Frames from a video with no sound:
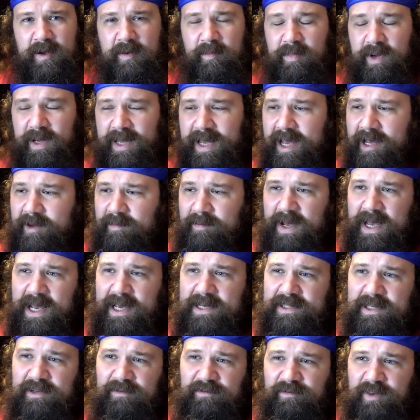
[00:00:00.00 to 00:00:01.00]
Black
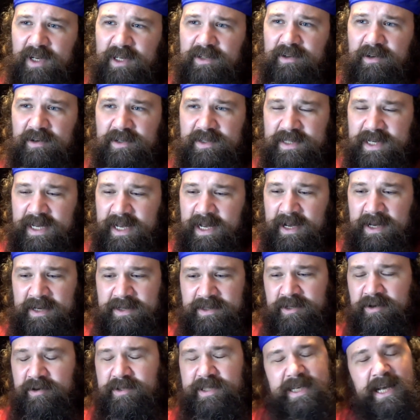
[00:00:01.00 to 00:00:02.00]
Mask and Mister Zsasz.
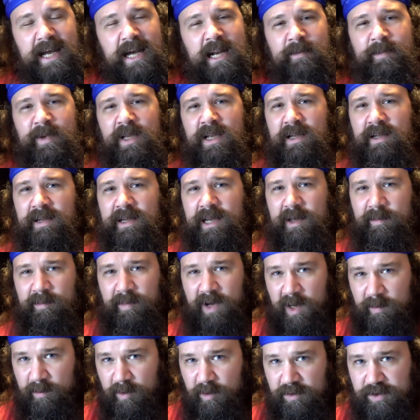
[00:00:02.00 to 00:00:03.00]
Those gotta be like
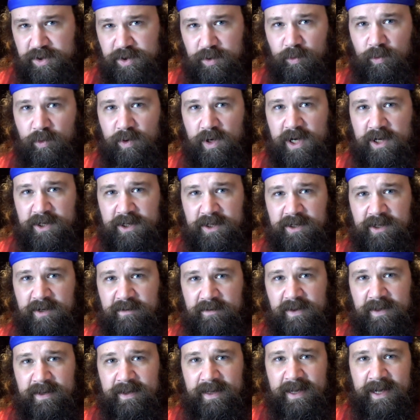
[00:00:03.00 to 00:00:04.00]
my most wanted of
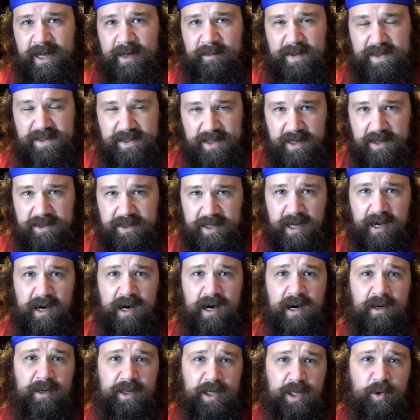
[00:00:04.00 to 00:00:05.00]
the line besides
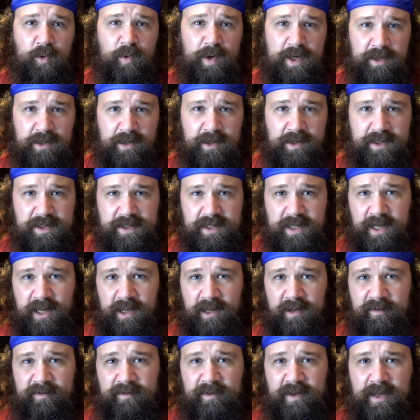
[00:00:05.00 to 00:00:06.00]
Harley Quinn
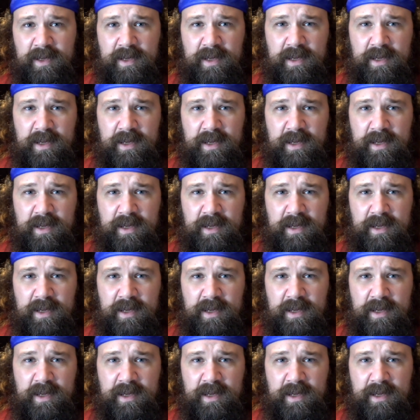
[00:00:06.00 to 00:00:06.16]
herself.